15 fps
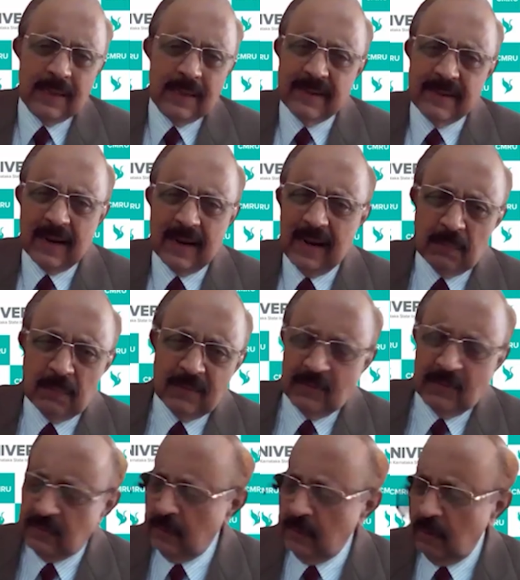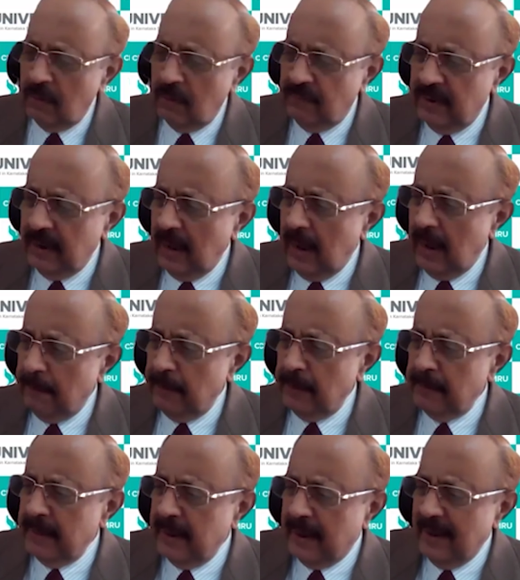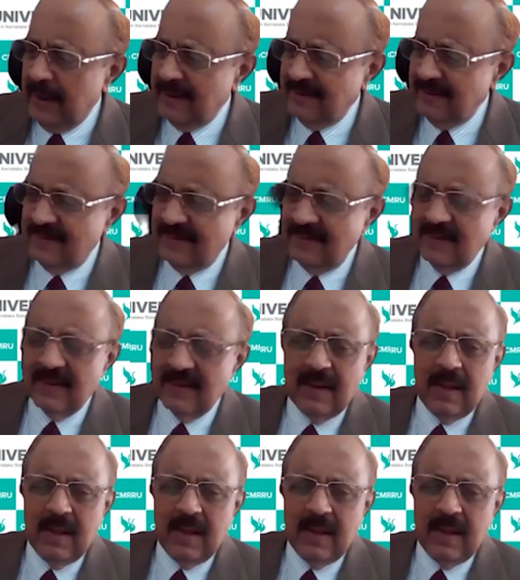Jagannath versus Union of India happened to be a case